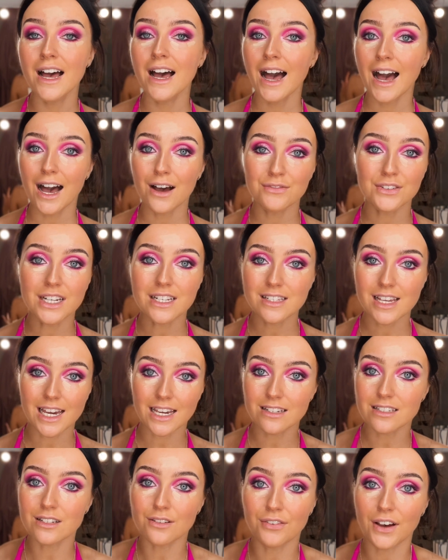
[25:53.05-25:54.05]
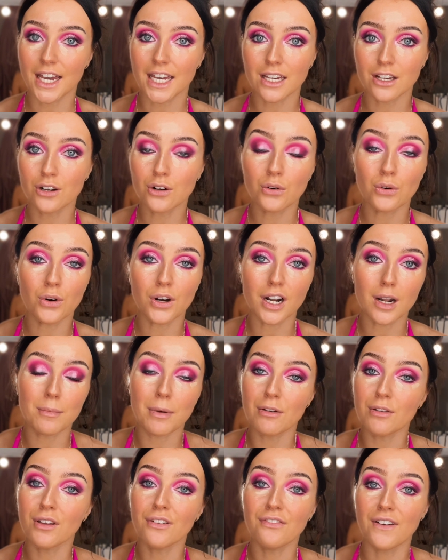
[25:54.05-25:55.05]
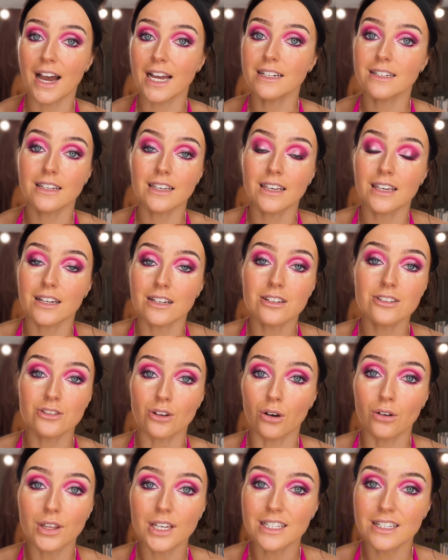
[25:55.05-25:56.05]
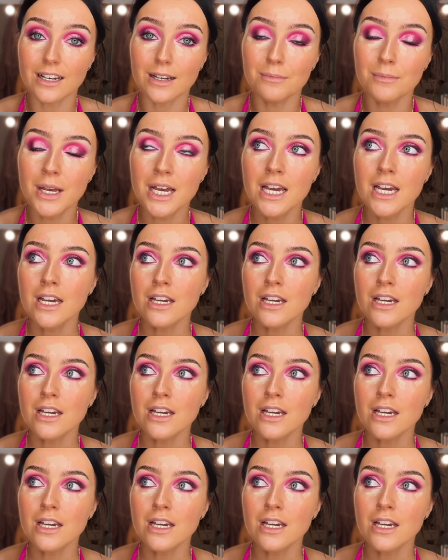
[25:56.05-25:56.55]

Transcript: having to testify in court about the fact that he assaulted him.